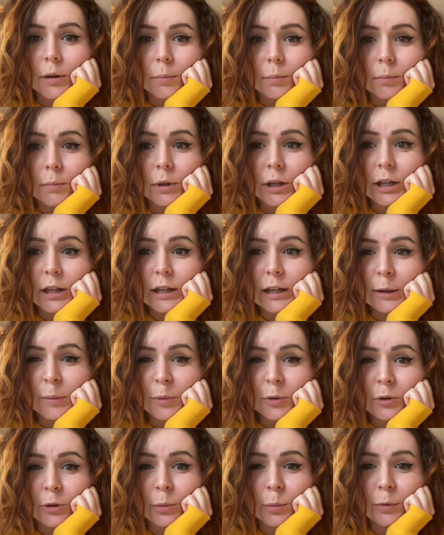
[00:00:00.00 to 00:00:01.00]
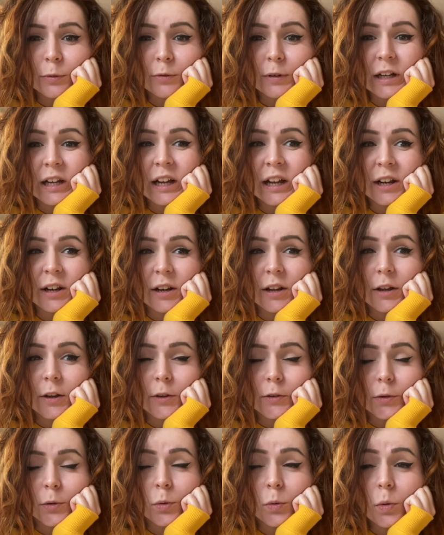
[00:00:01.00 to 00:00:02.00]
My laptop fan
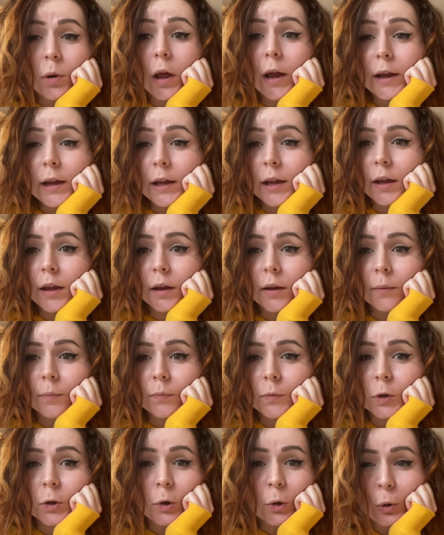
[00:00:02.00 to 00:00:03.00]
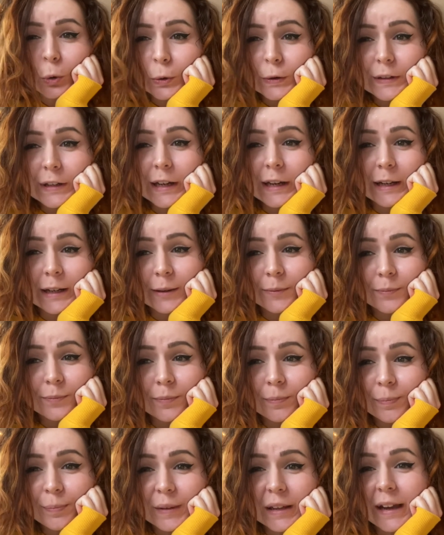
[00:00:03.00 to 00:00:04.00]
is all I hear all day
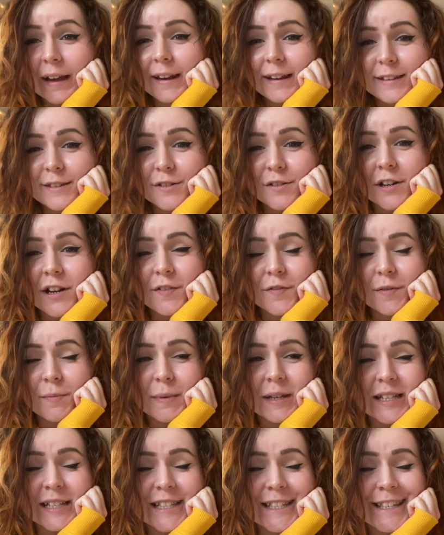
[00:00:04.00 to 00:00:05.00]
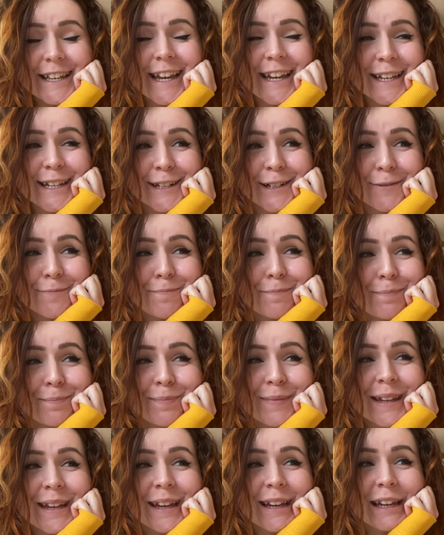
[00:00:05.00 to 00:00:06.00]
and it's driving me insane.
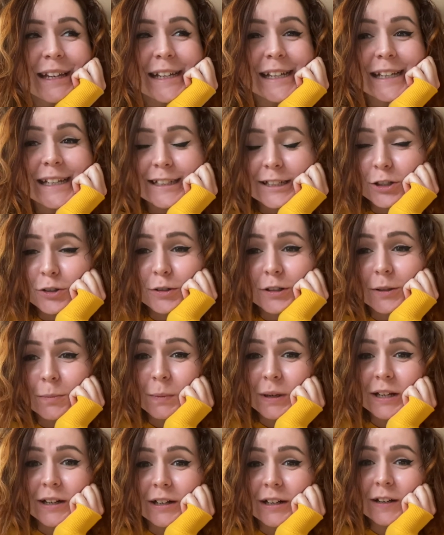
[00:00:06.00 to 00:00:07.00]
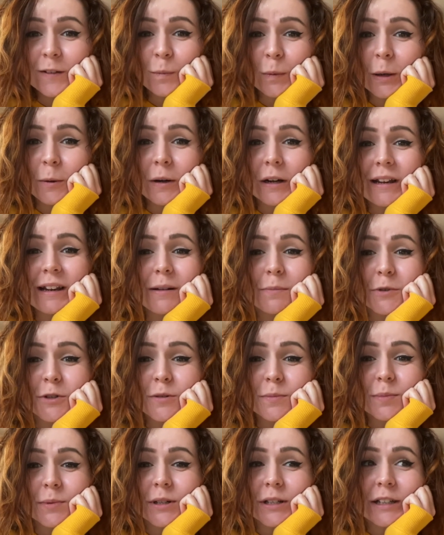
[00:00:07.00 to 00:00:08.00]
Literally the minute I lift my work
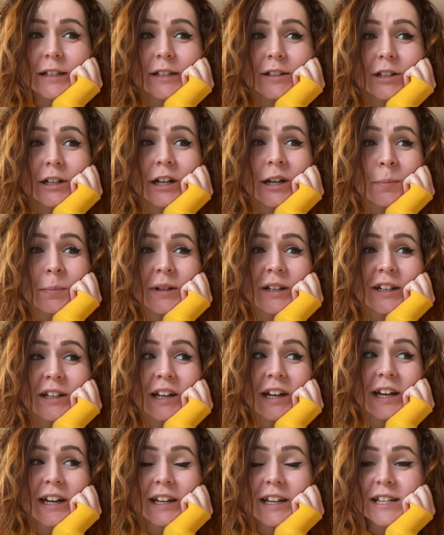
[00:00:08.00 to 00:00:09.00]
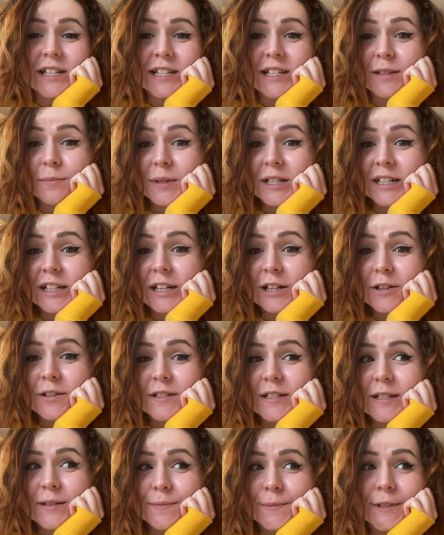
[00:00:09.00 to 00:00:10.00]
laptop lid up and the minute I
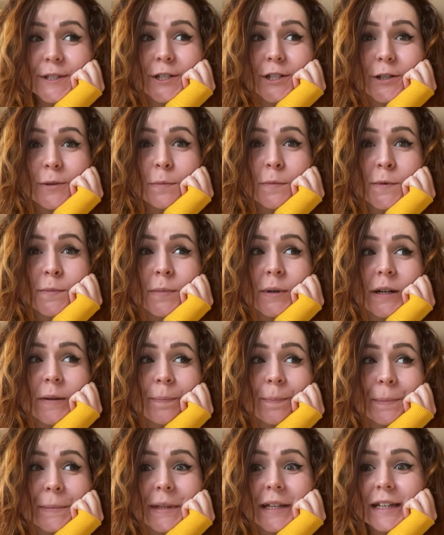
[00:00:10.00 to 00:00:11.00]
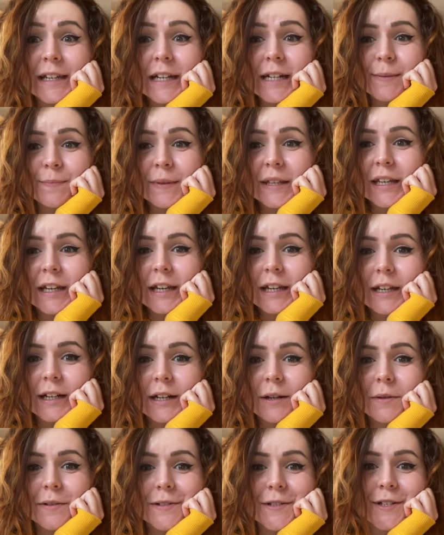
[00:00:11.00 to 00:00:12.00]
close it, stops, but yeah, 8
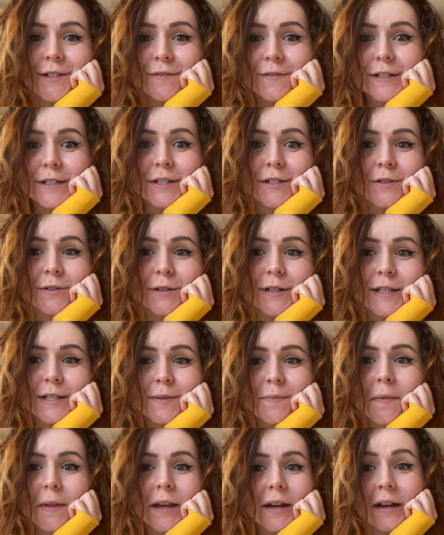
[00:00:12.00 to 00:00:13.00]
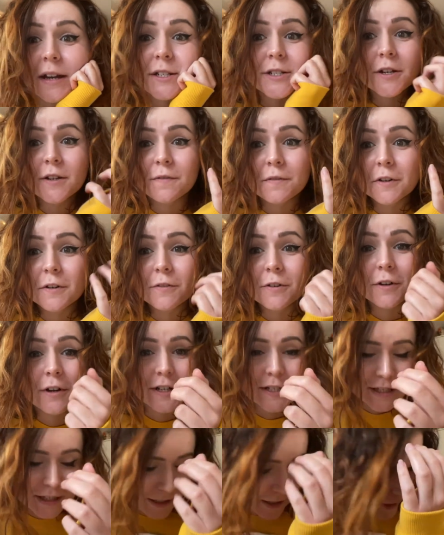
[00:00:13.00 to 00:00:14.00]
hours of this noise. I don't even know if you
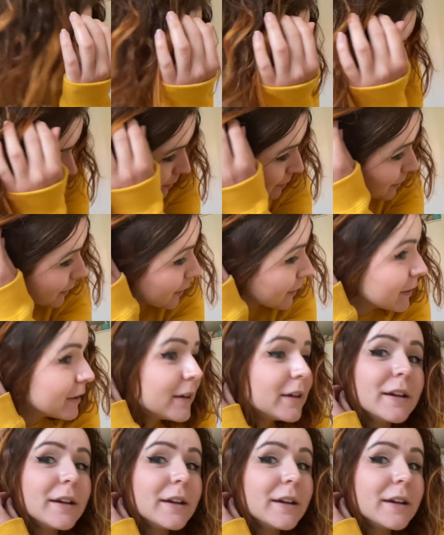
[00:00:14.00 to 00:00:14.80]
guys can hear it, but